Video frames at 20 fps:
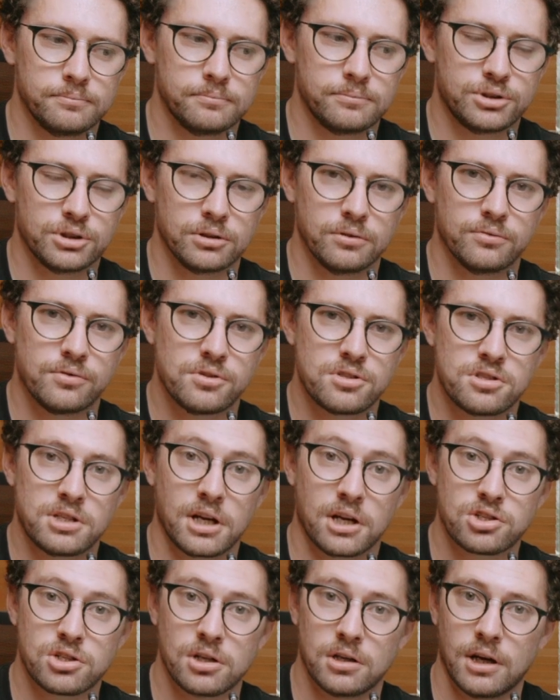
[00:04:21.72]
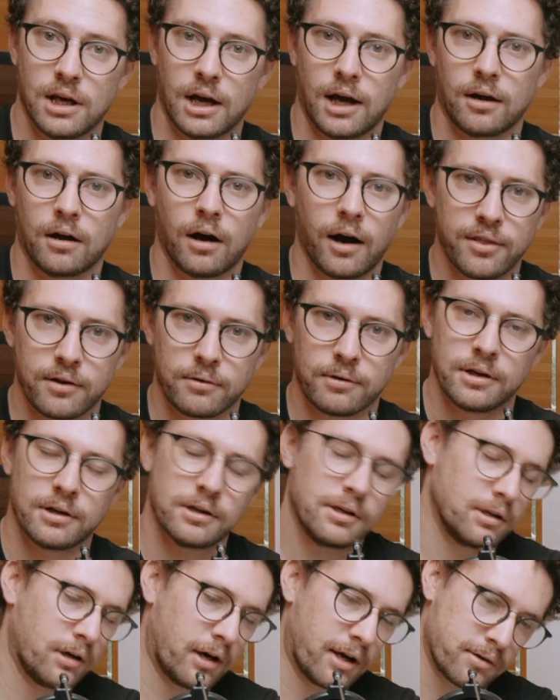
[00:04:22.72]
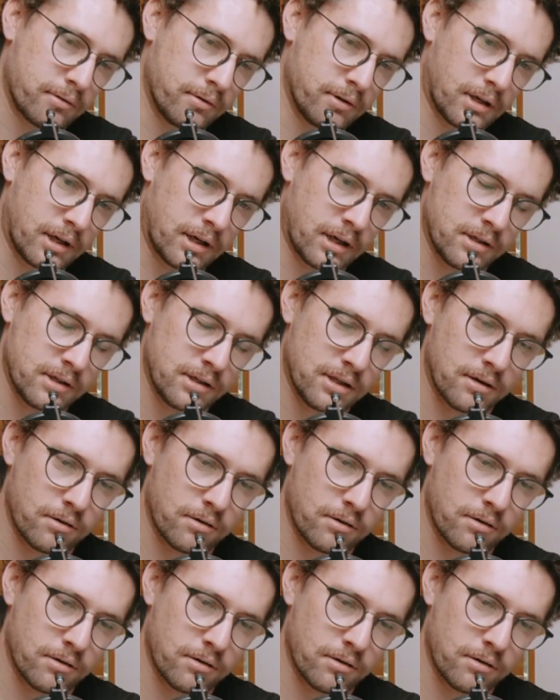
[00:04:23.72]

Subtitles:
sort of sectioned out, either in